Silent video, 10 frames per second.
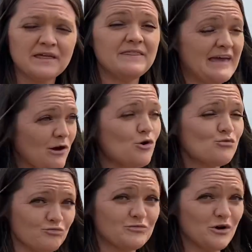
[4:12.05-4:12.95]

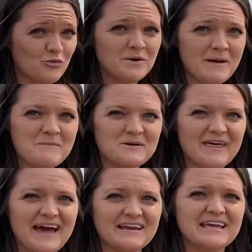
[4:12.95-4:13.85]
they'll remember
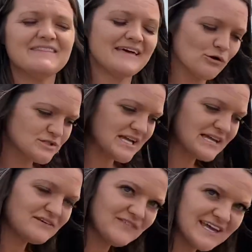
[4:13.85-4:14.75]
that and they'll
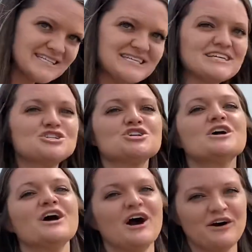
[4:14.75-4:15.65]
take advantage
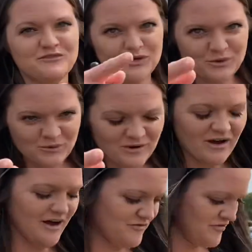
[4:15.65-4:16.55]
of you
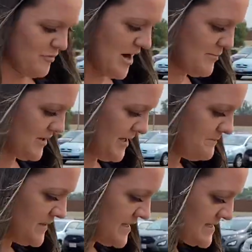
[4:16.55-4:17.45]
off of property.
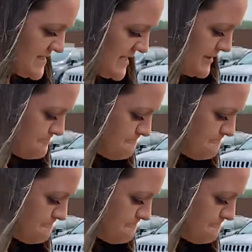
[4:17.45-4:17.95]
Sit.